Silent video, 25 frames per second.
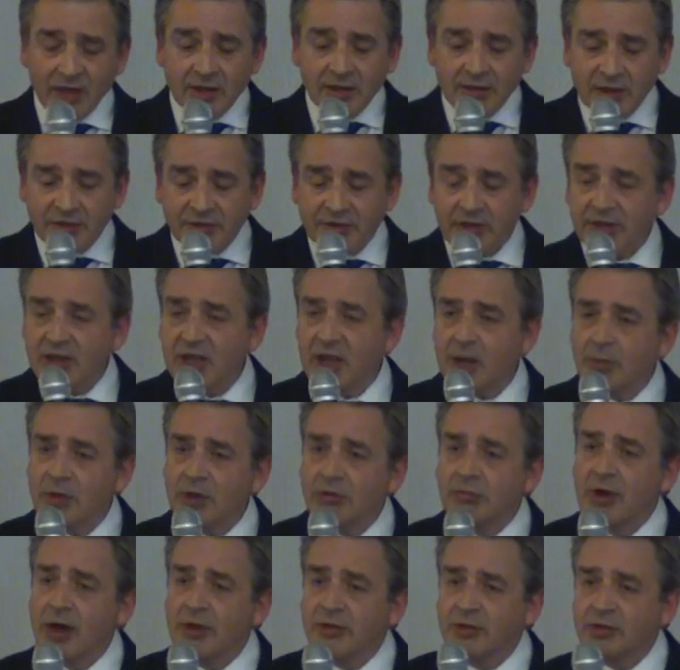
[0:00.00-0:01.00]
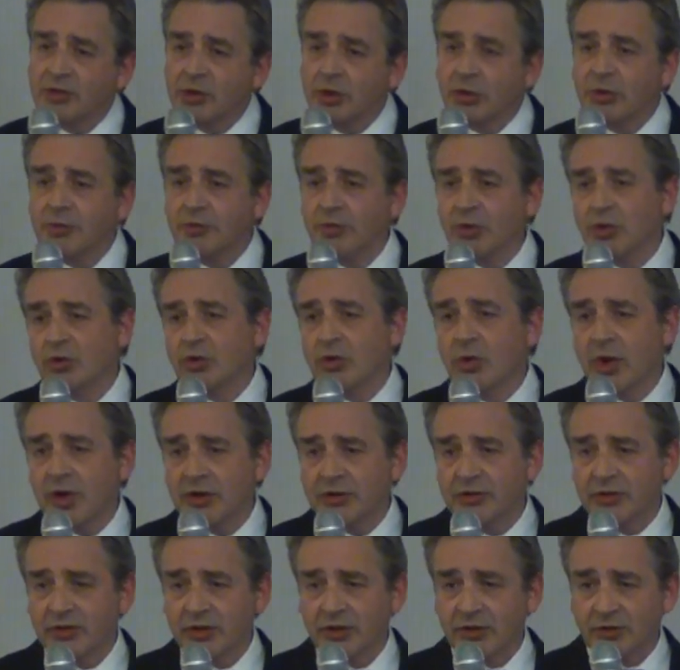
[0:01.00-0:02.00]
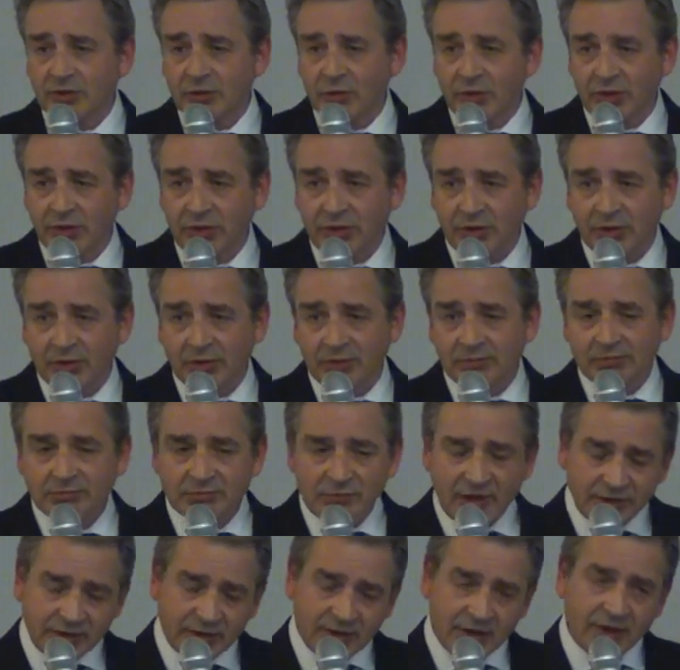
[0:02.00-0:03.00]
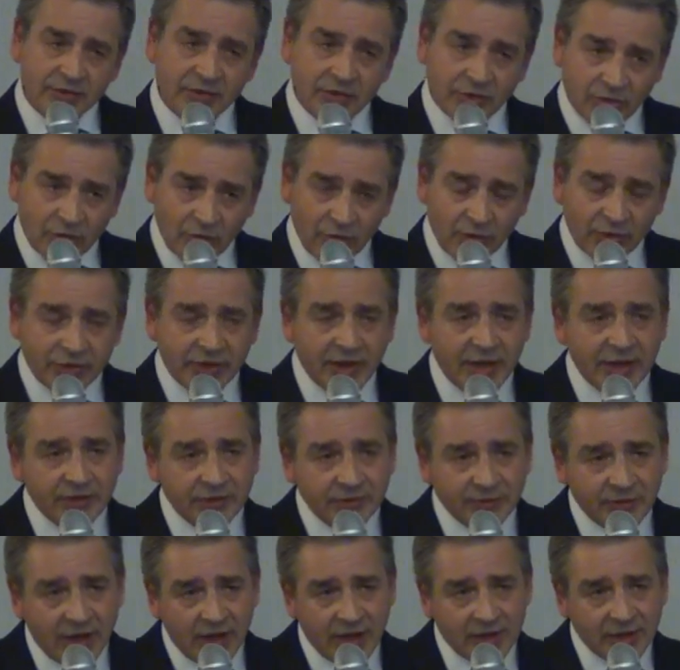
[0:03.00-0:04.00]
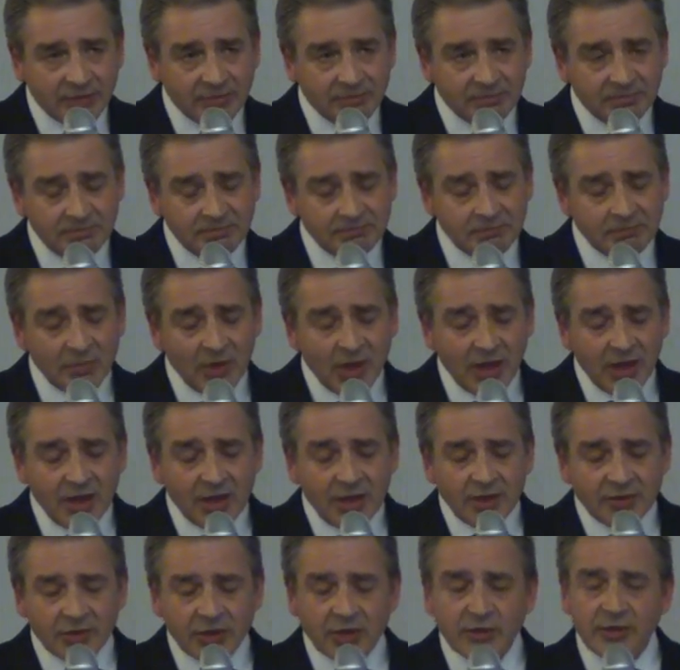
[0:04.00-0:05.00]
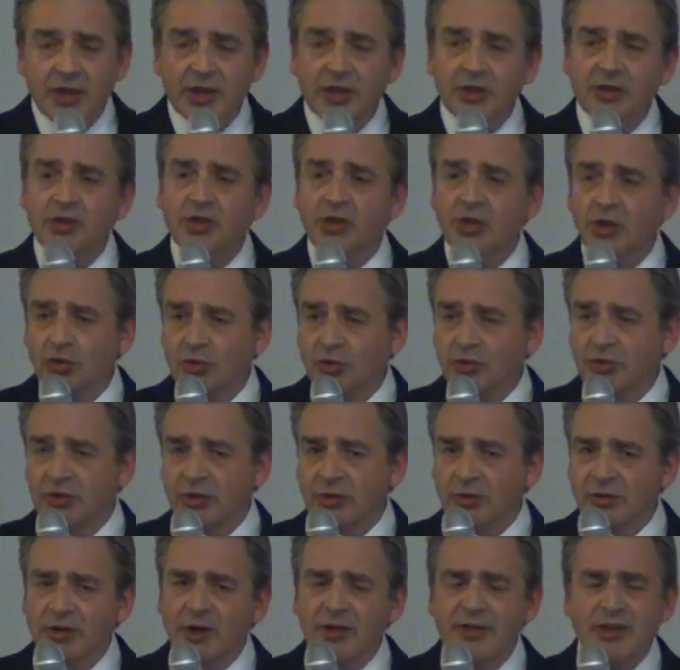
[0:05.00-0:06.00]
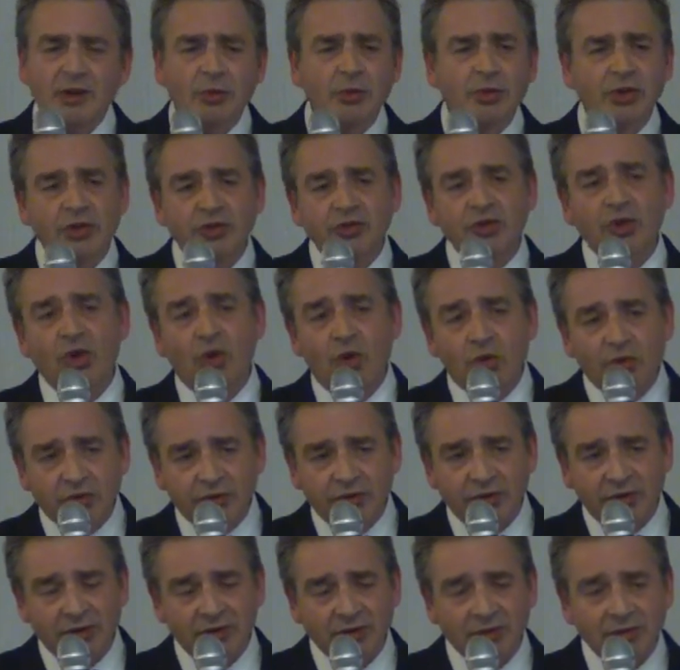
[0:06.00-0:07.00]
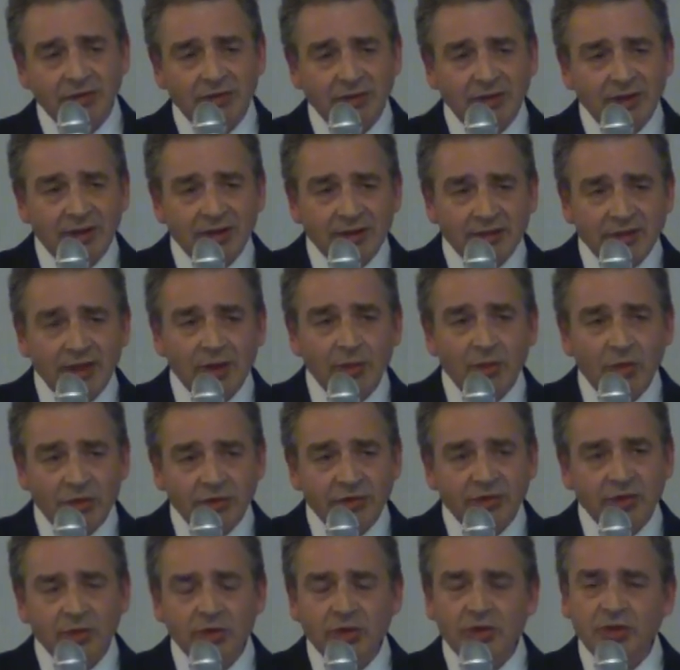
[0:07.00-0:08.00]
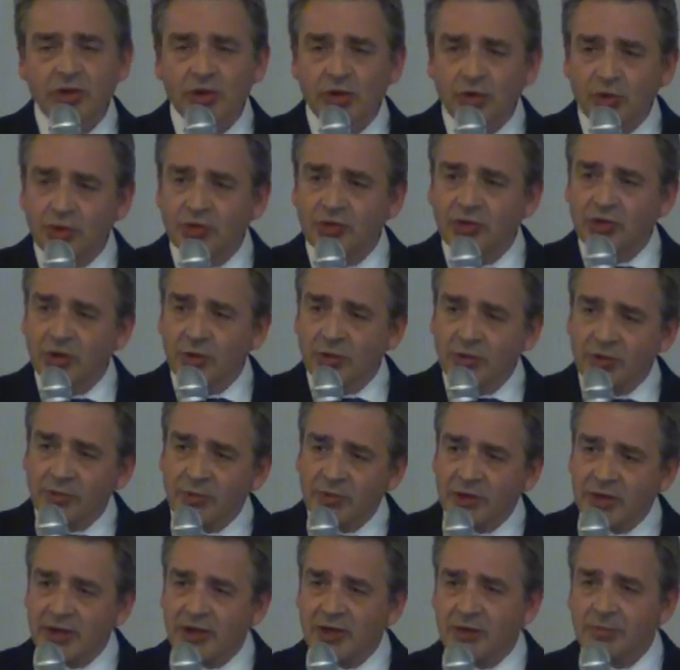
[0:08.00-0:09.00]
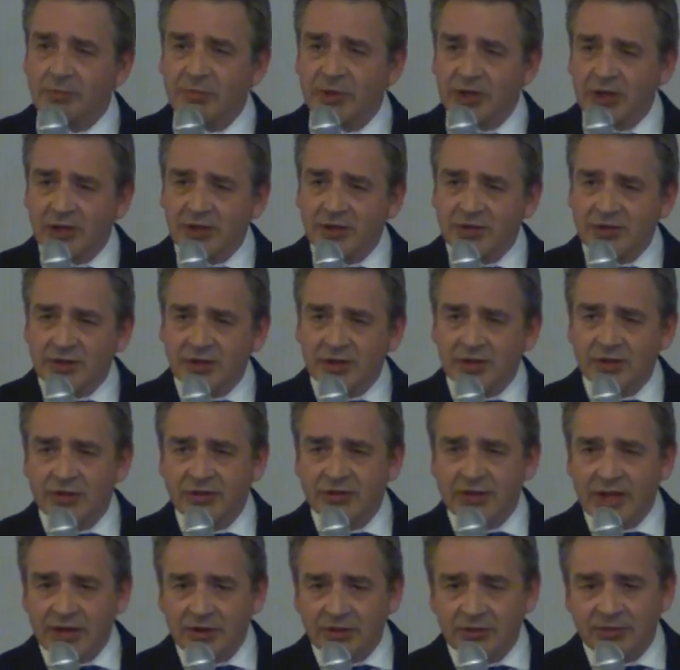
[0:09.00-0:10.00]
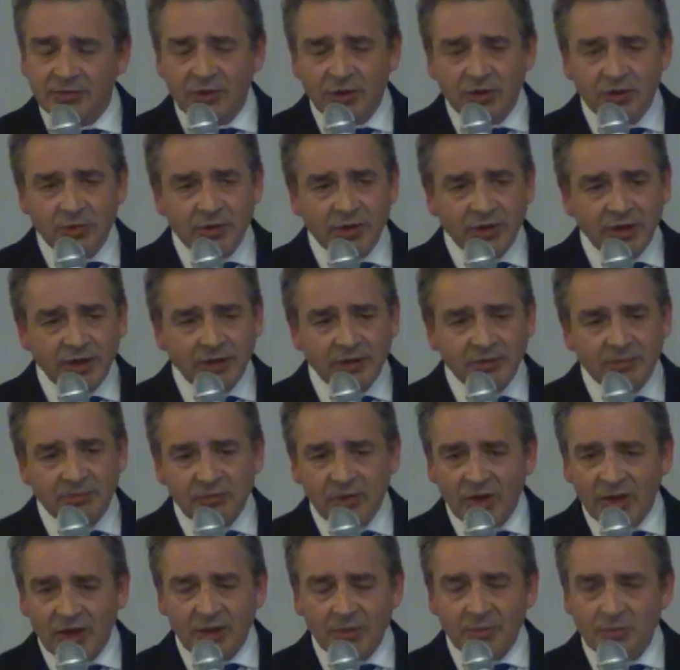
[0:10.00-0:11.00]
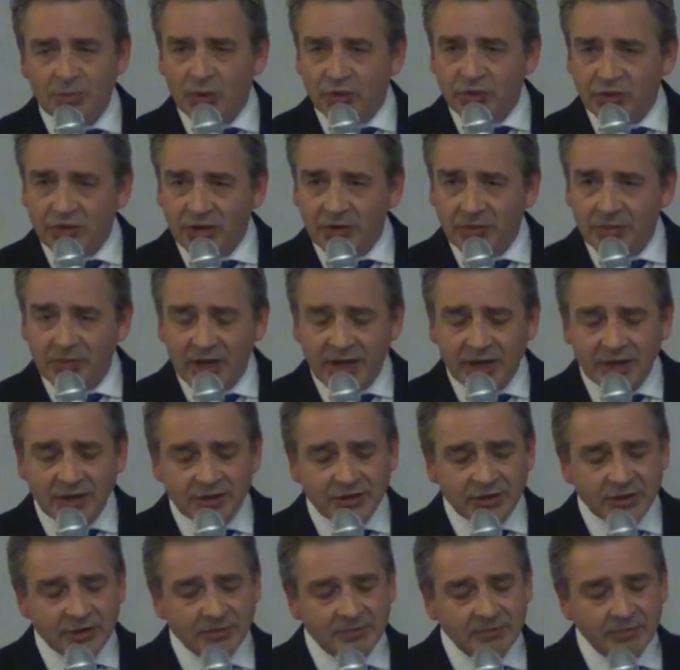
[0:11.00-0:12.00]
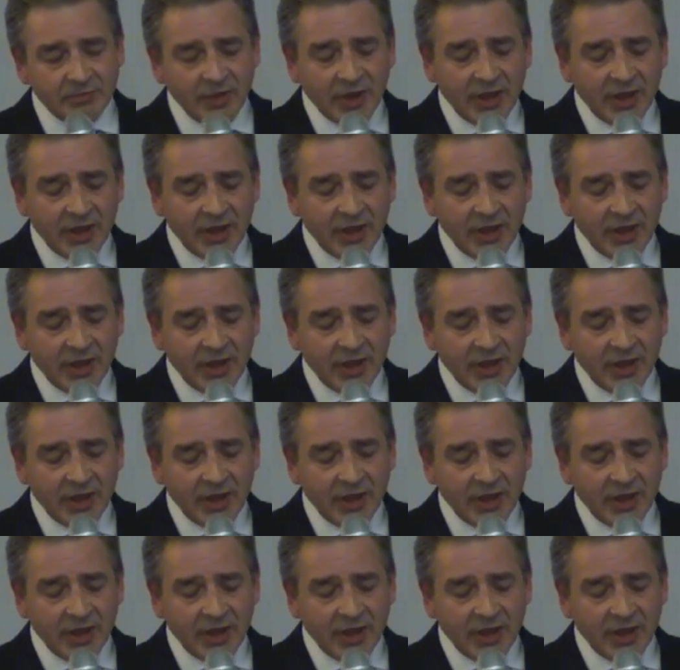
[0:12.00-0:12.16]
They said, can we run through a few questions with you? I said, yes, of course, that's fine. So they accuse you. They don't want to talk to you. They want to accuse you of being a bigot and a xenophobe and a Muslim hater.